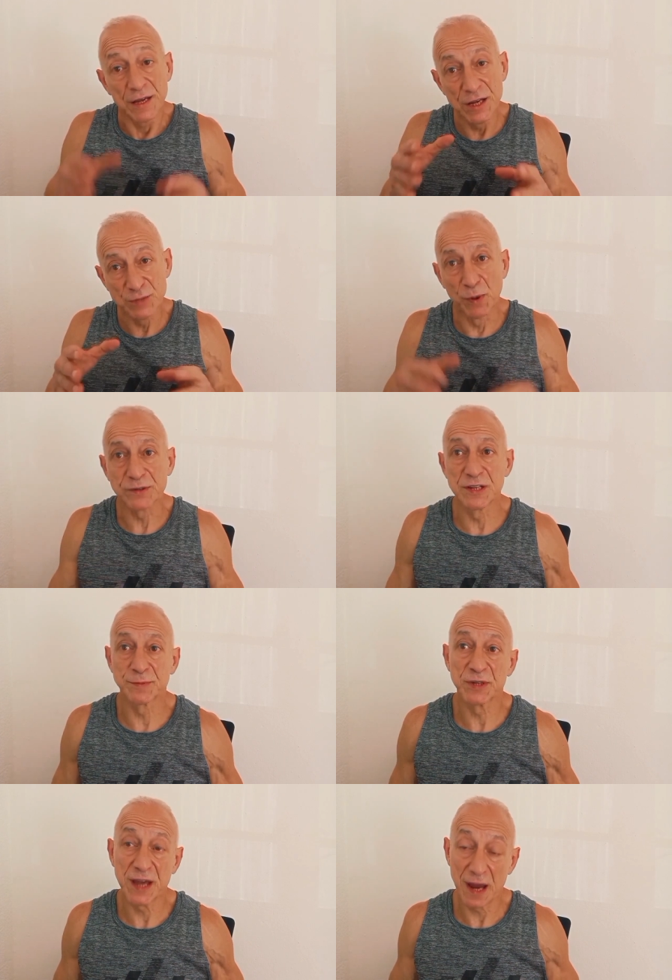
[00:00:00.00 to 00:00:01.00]
Each
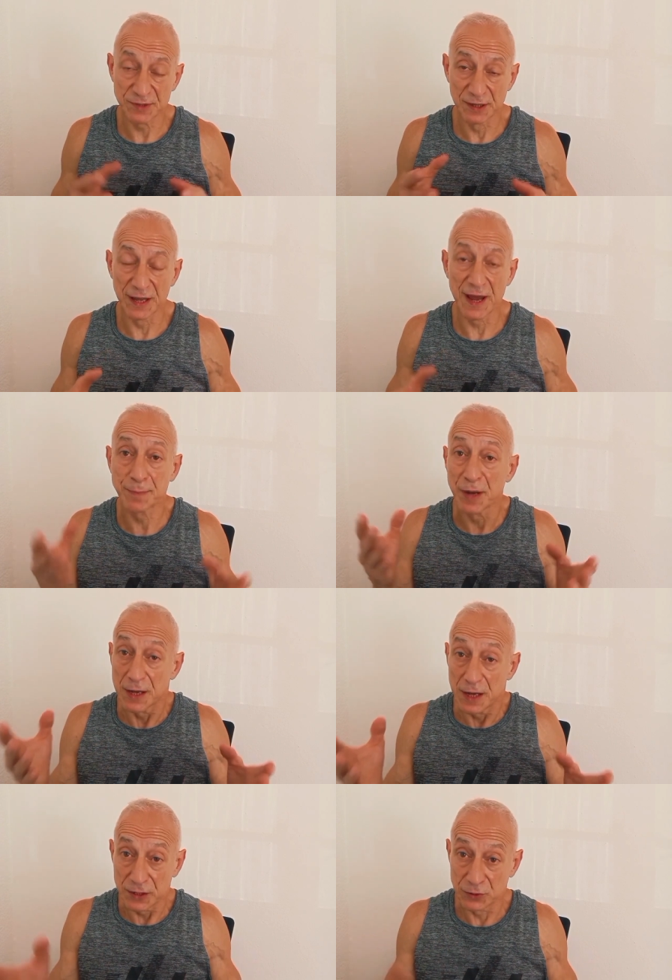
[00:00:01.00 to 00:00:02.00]
participant came to the lab
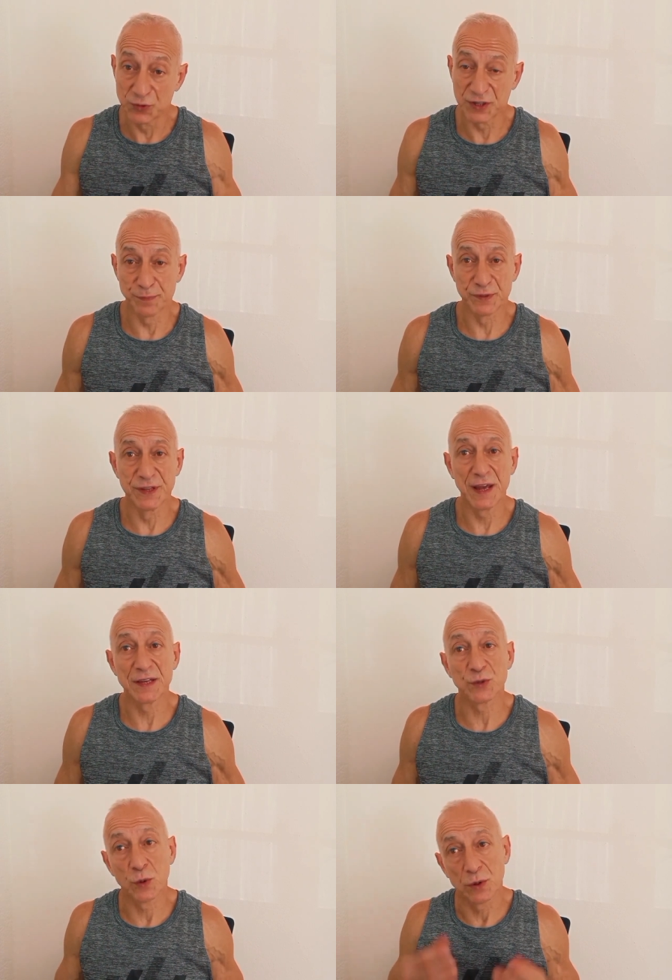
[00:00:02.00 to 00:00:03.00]
in two separate
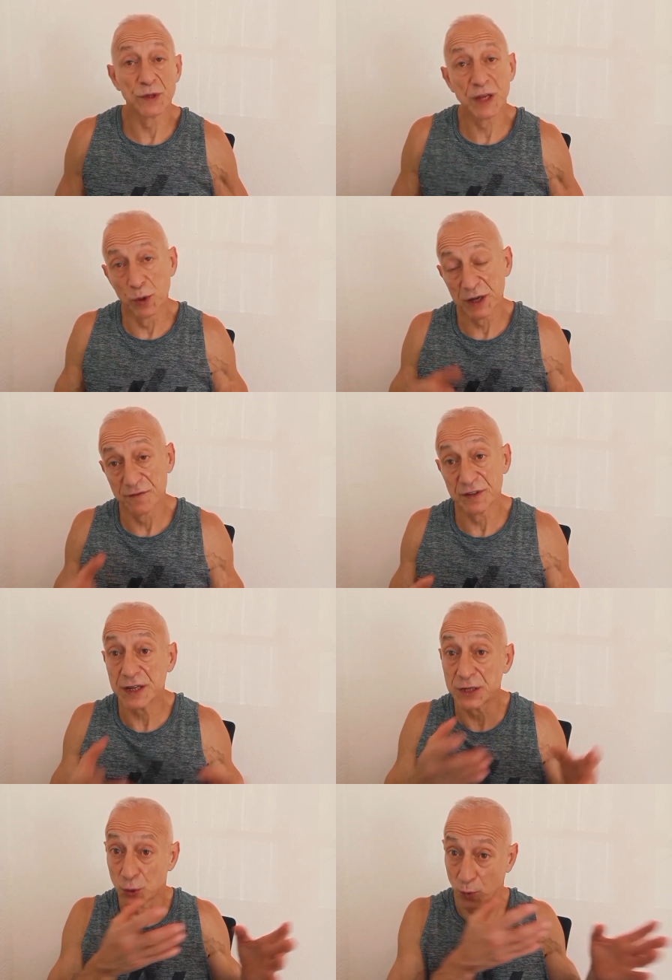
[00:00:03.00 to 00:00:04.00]
days where they were
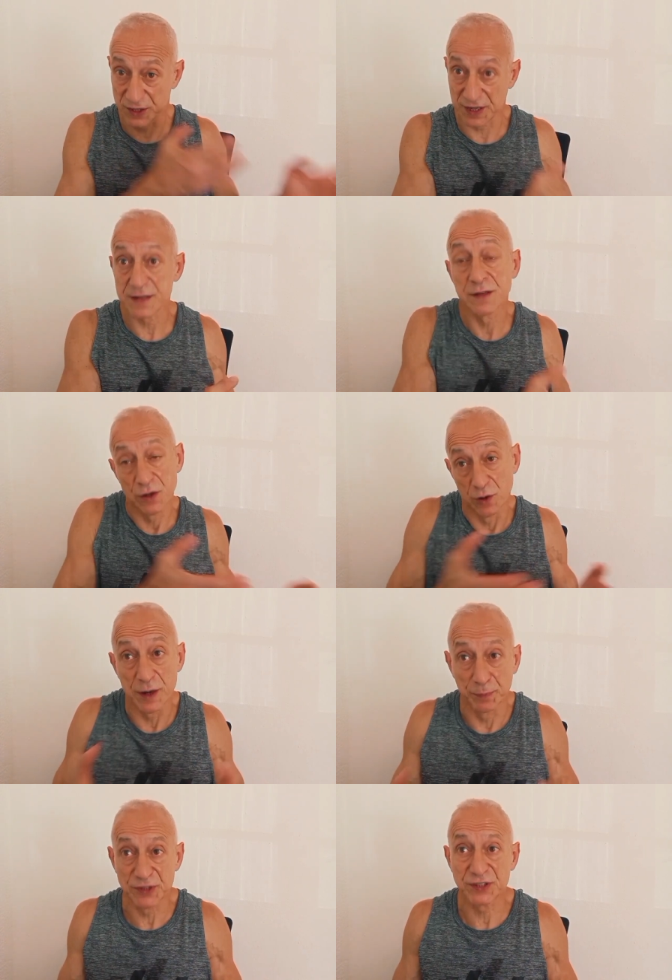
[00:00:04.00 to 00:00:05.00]
given either quercetin
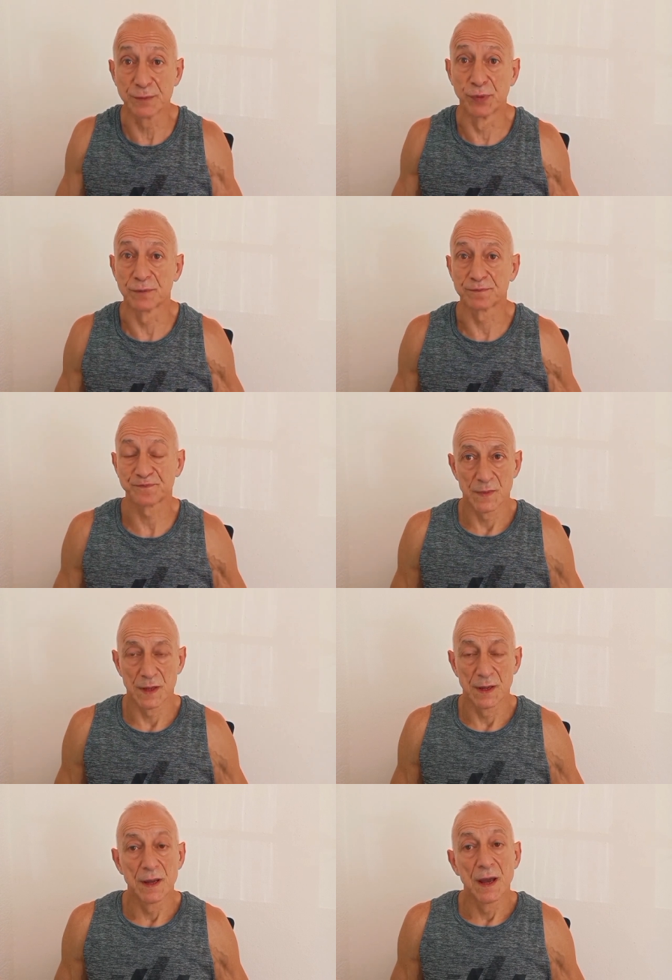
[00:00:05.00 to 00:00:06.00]
or a placebo.
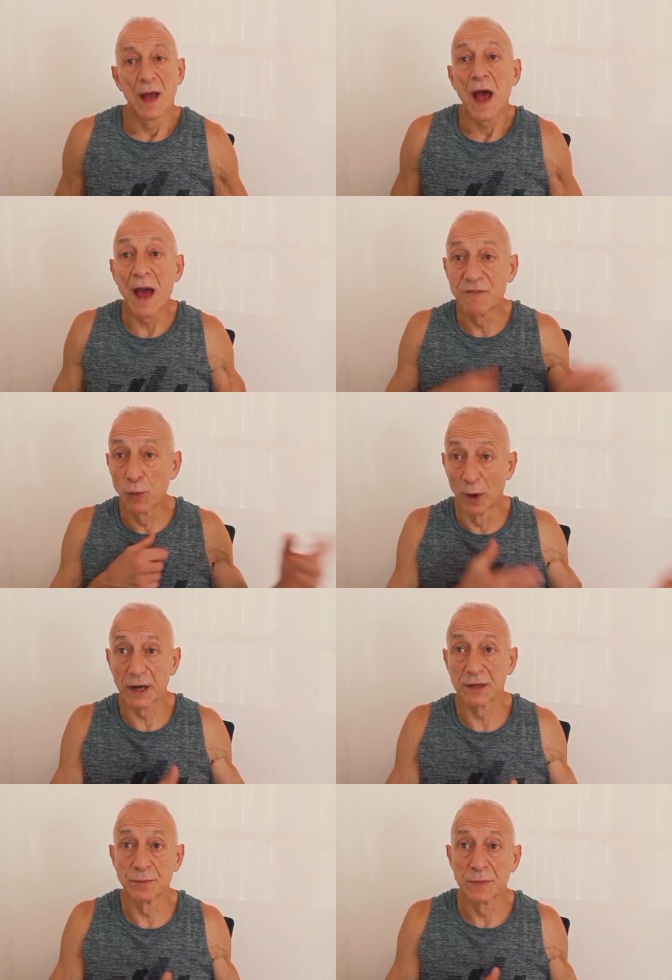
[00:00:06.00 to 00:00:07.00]
Every
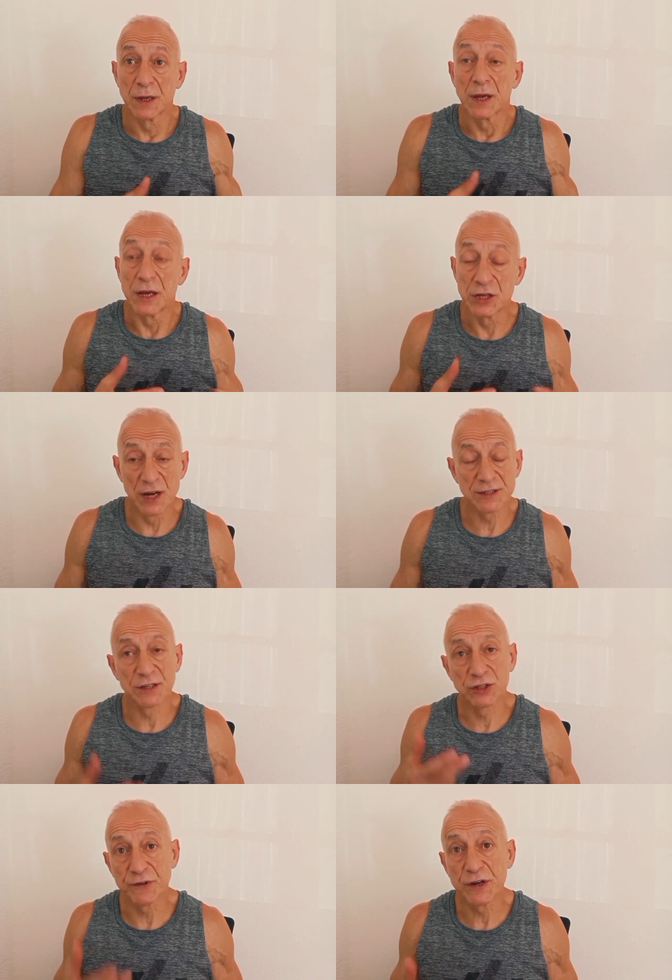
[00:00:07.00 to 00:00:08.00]
one of them
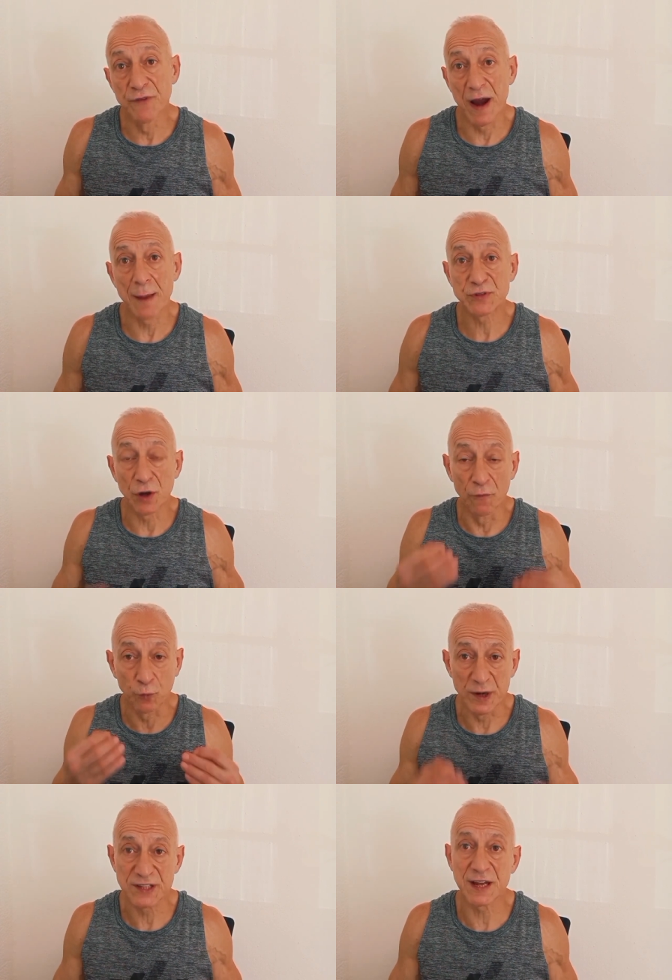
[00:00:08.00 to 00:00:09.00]
ingested 3 grams
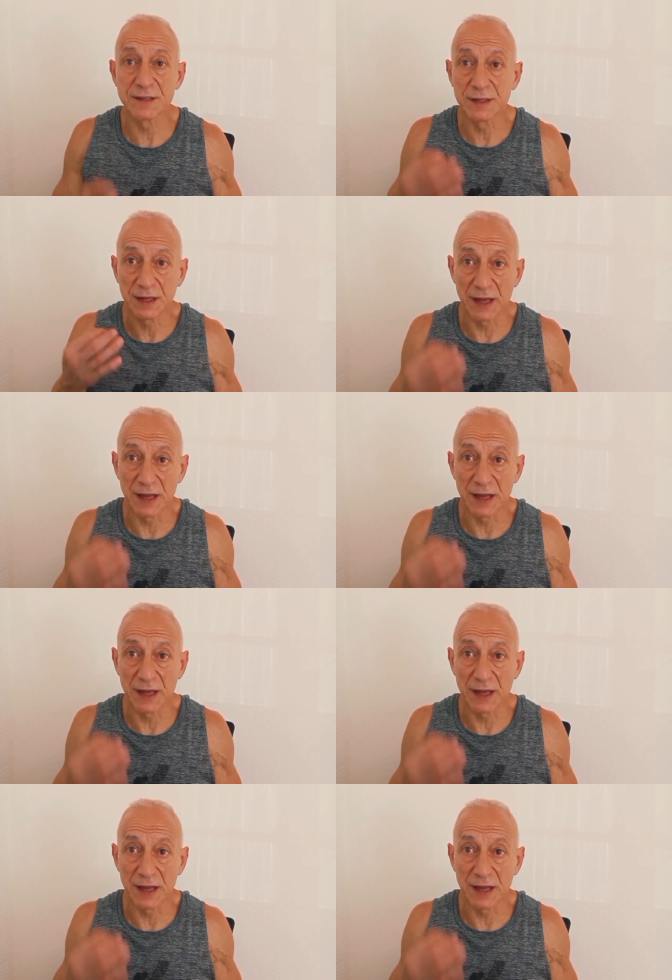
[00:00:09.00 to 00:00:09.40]
of quercetin